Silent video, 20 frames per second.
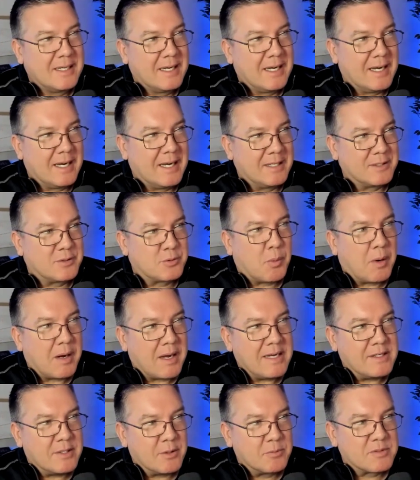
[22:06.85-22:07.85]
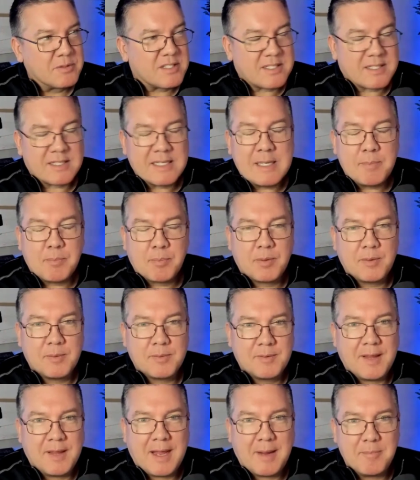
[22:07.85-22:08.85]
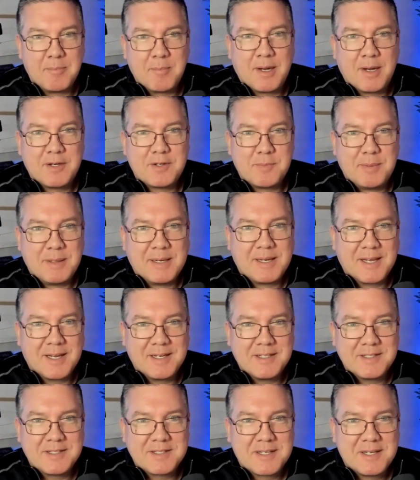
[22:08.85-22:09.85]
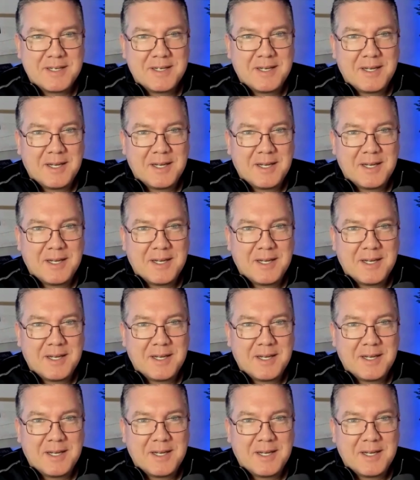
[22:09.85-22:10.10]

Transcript: uh, it's why I don't sleep that much because